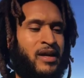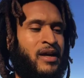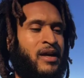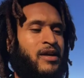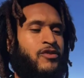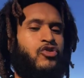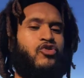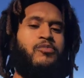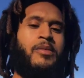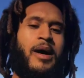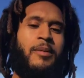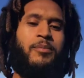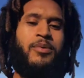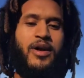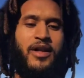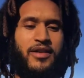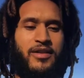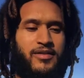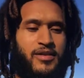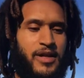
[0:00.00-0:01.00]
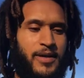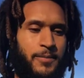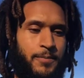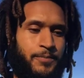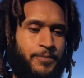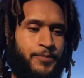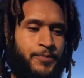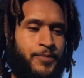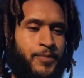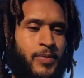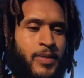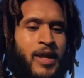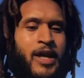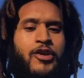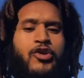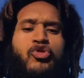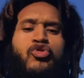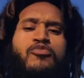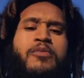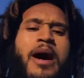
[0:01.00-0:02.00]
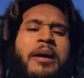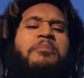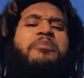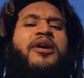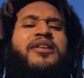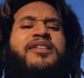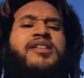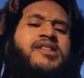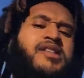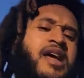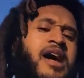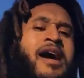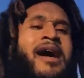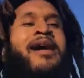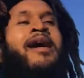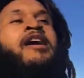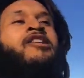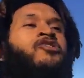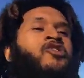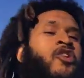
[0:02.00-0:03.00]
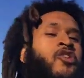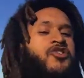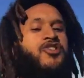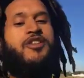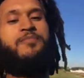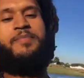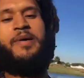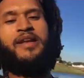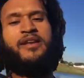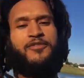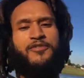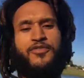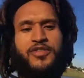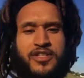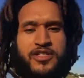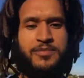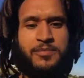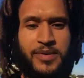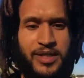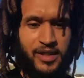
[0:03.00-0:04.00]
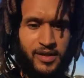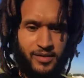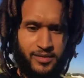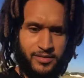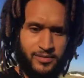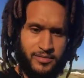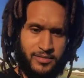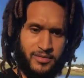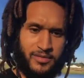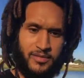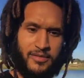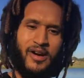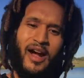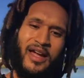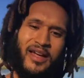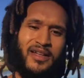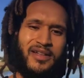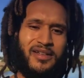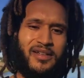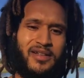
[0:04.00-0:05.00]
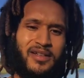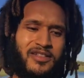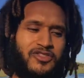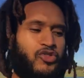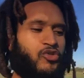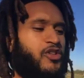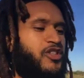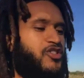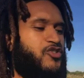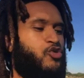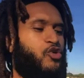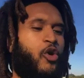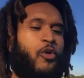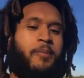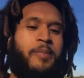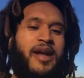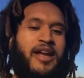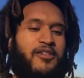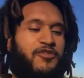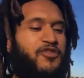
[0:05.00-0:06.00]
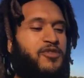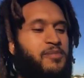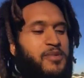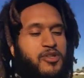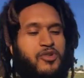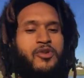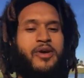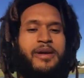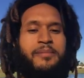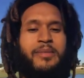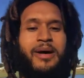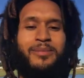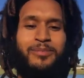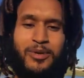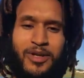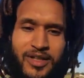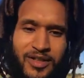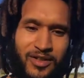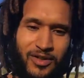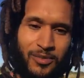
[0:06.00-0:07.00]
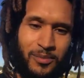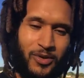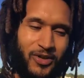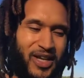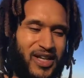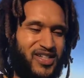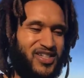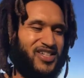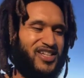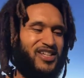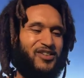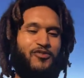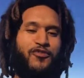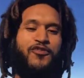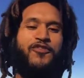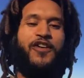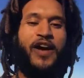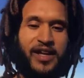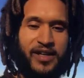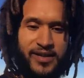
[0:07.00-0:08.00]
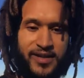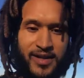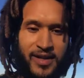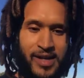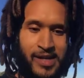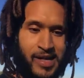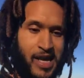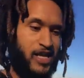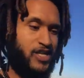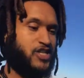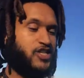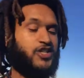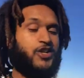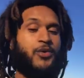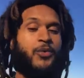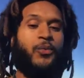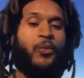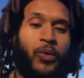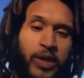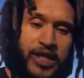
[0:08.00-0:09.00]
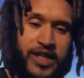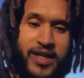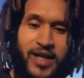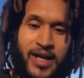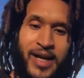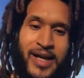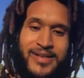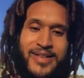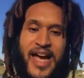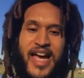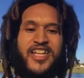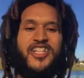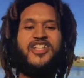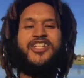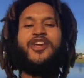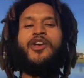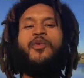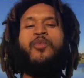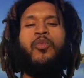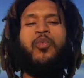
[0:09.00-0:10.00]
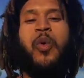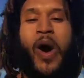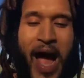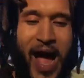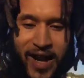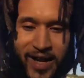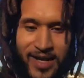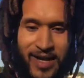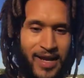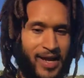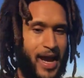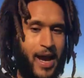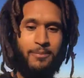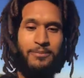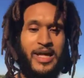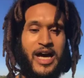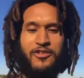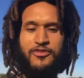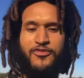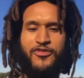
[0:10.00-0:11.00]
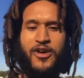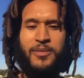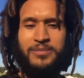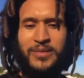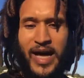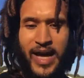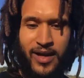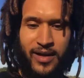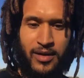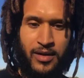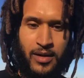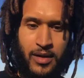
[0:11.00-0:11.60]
You my brother, right? You my brother as long as it benefits me, right? As soon as you don't benefit me, you ain't my brother no more. That shit fake. That shit weak. That shit whack. I'm not from that.